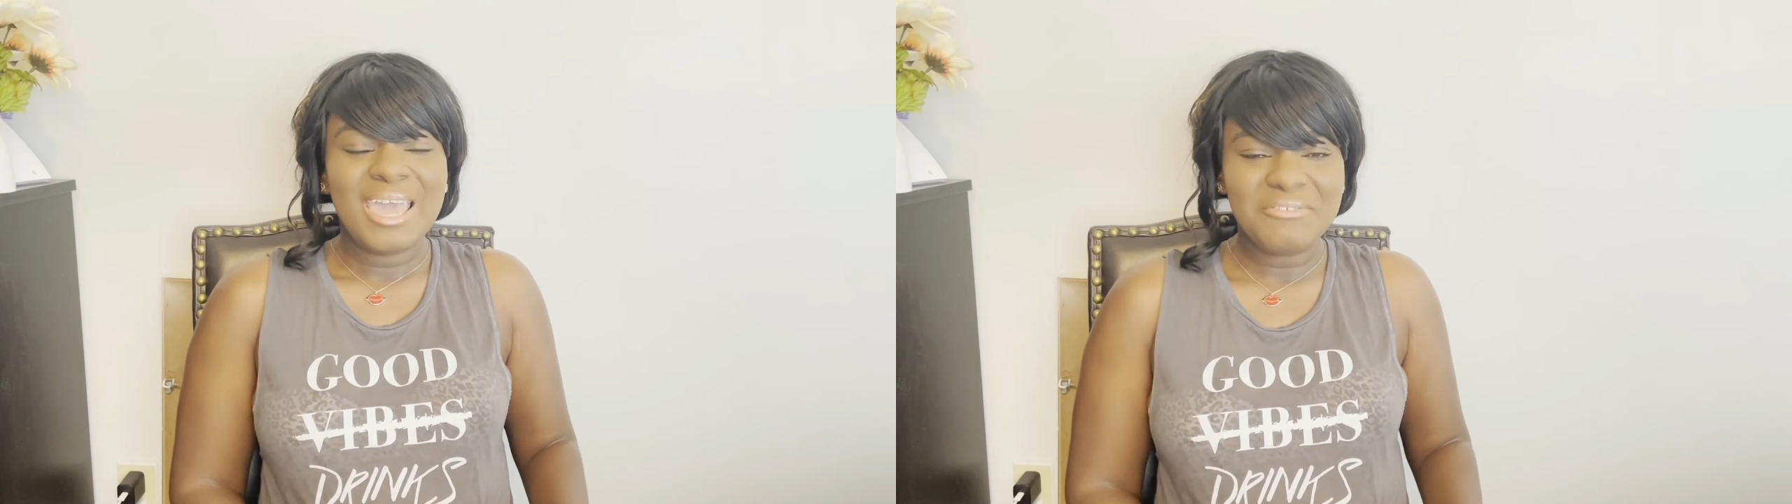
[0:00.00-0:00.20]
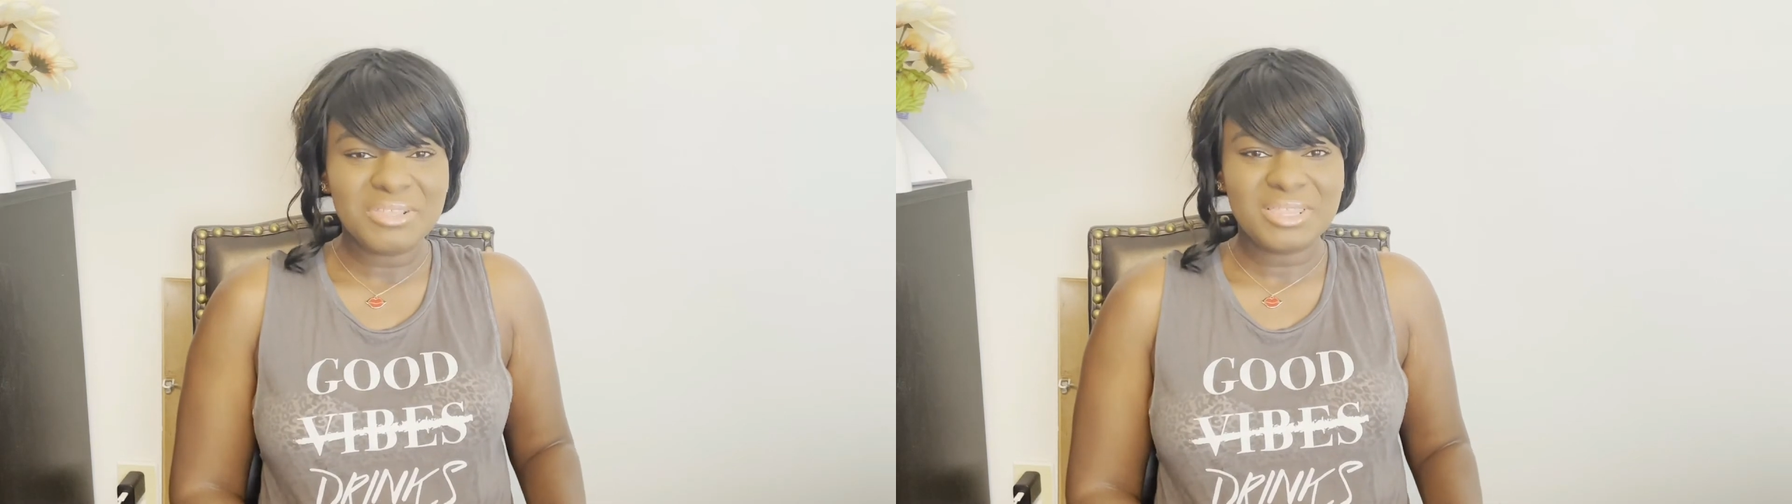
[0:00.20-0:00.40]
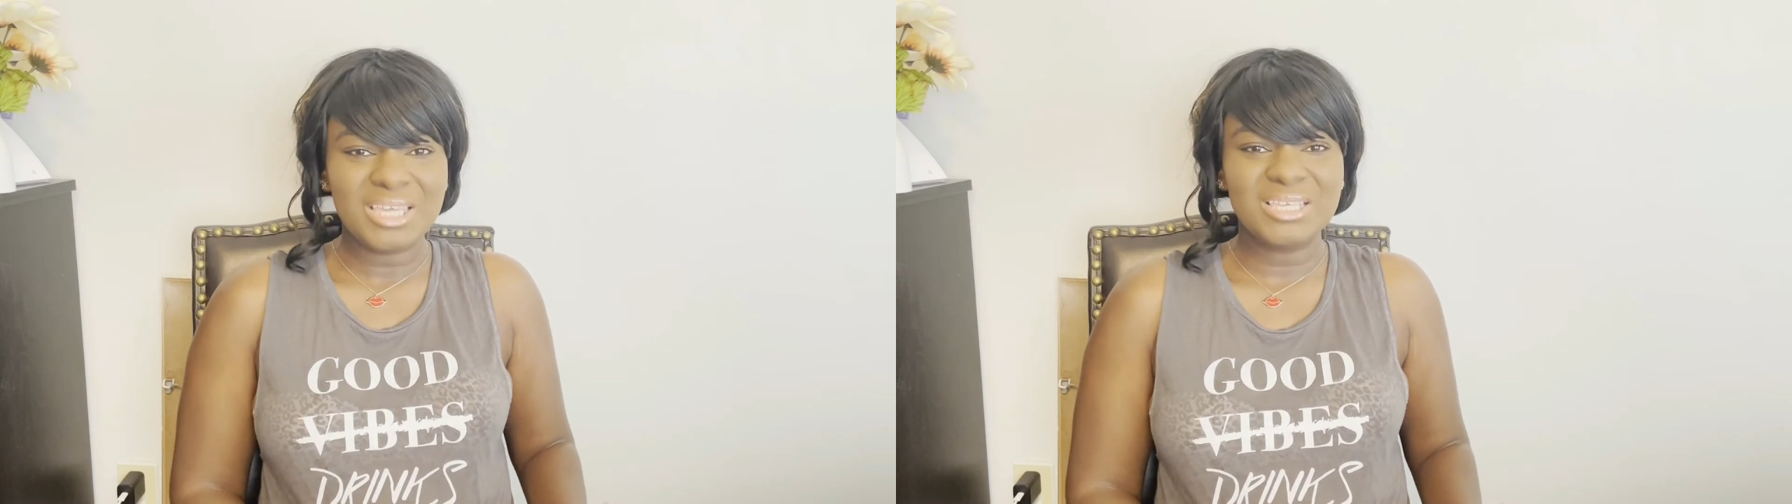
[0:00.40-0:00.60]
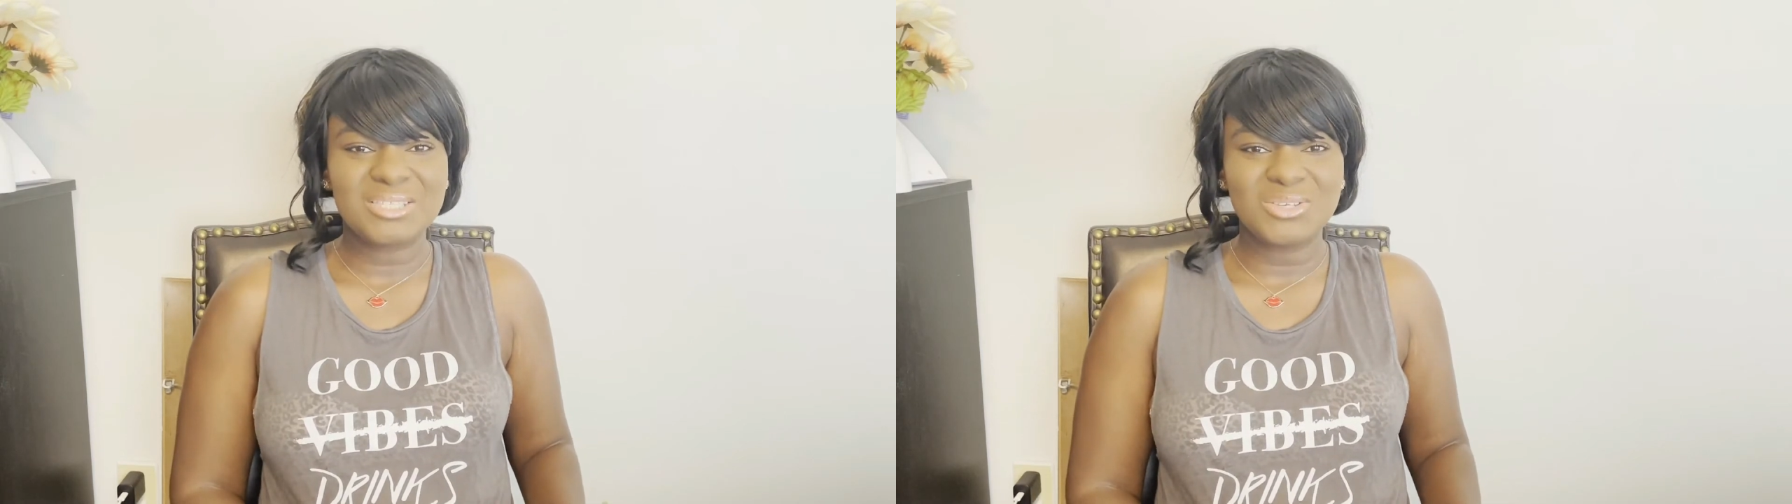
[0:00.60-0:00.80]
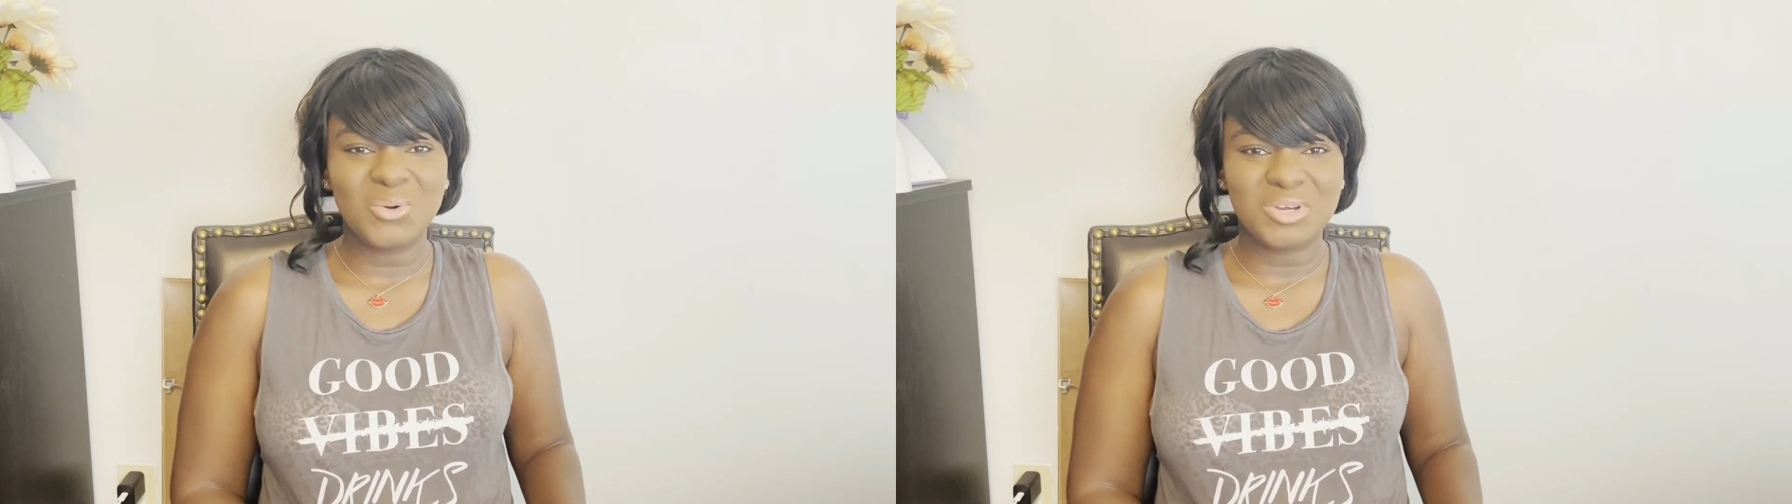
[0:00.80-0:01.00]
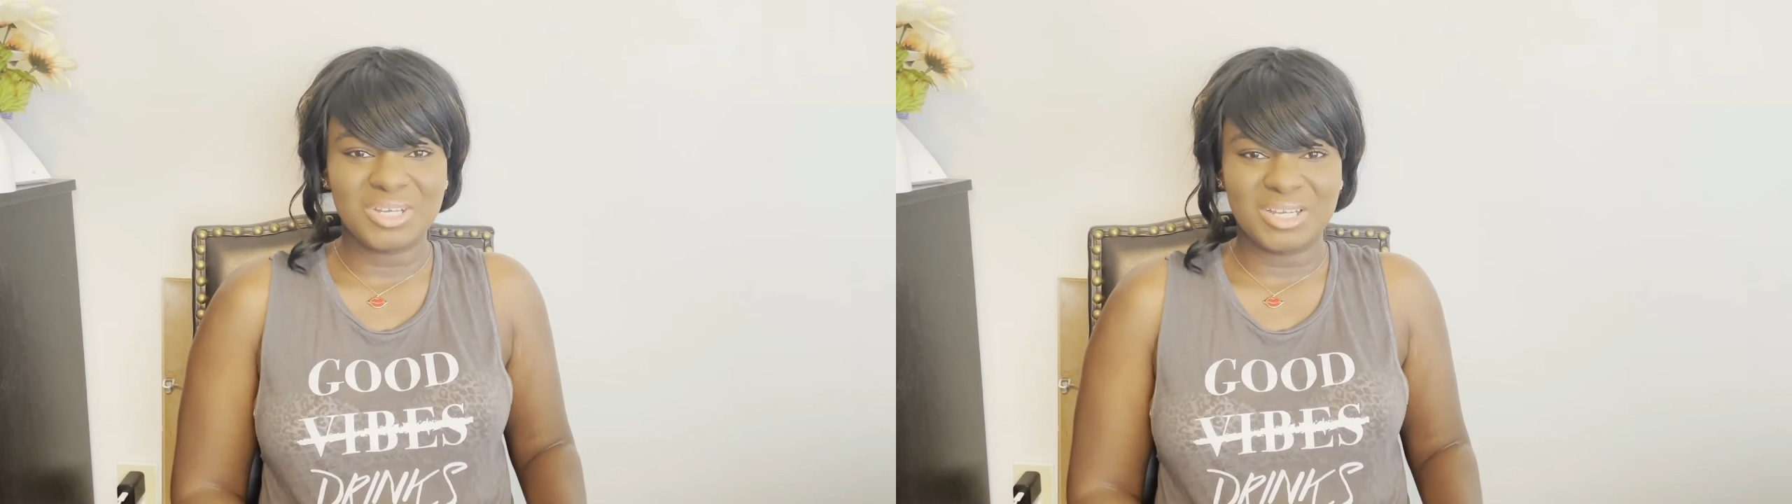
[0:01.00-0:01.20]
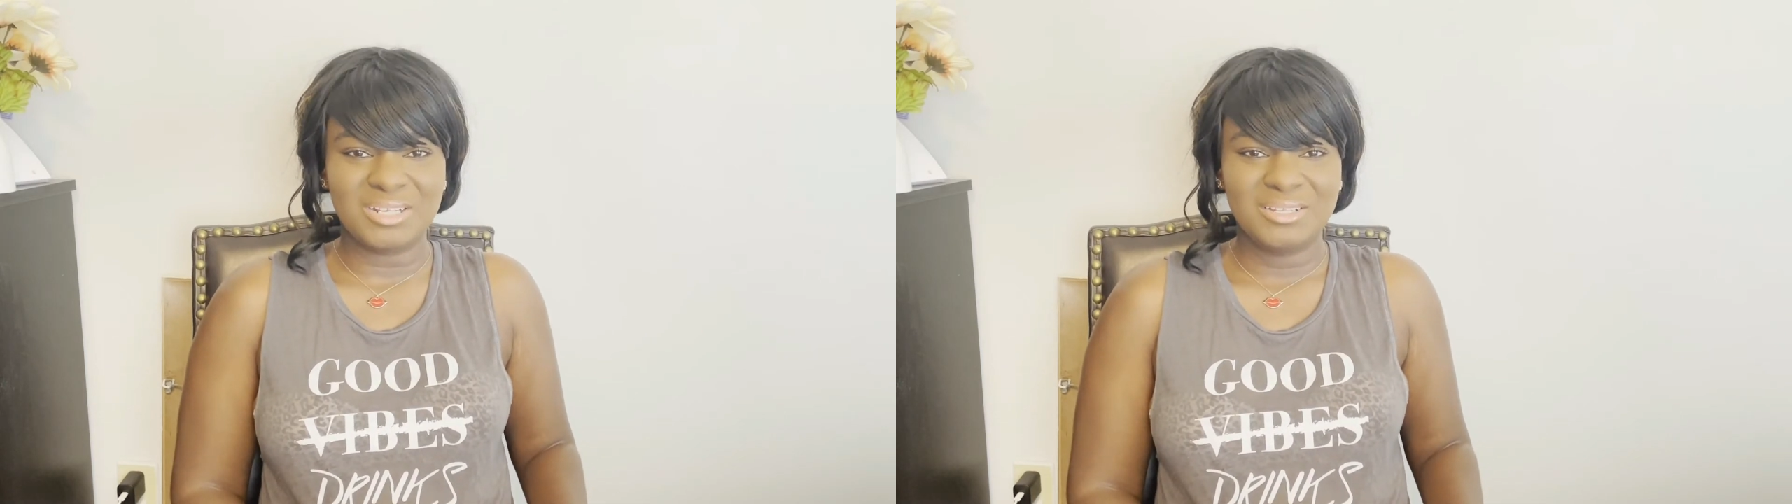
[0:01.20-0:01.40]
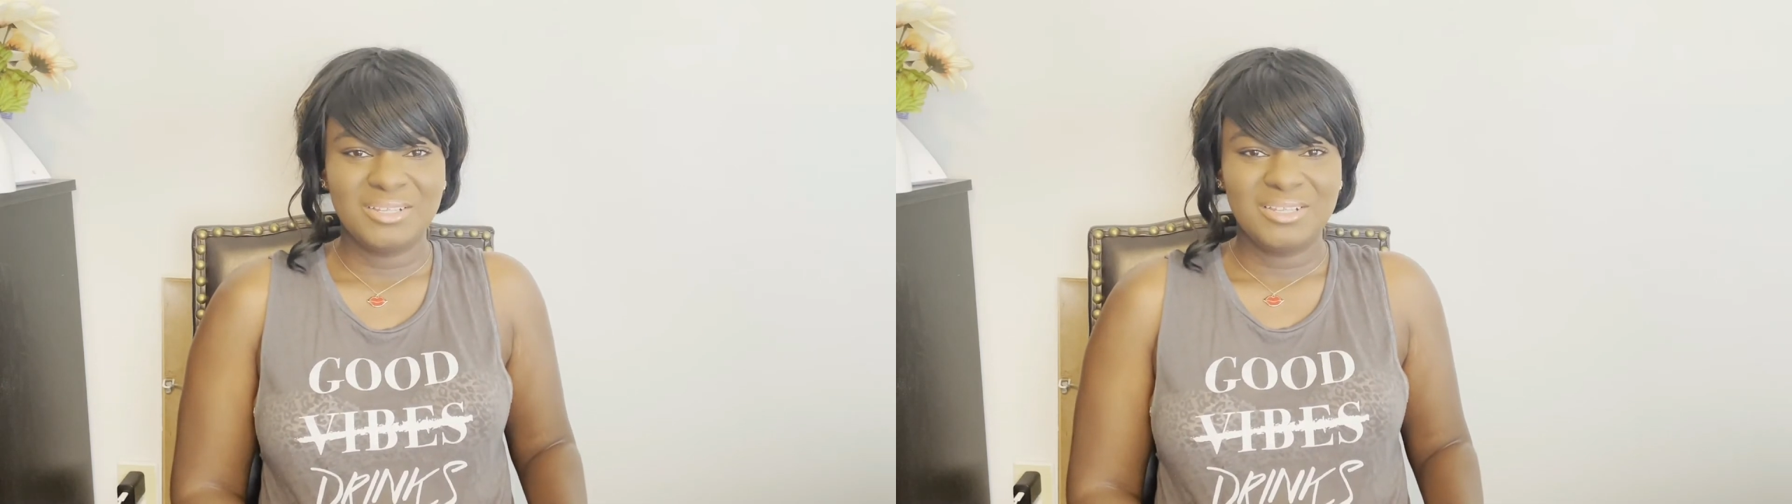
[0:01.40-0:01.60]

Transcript: Everything is so good.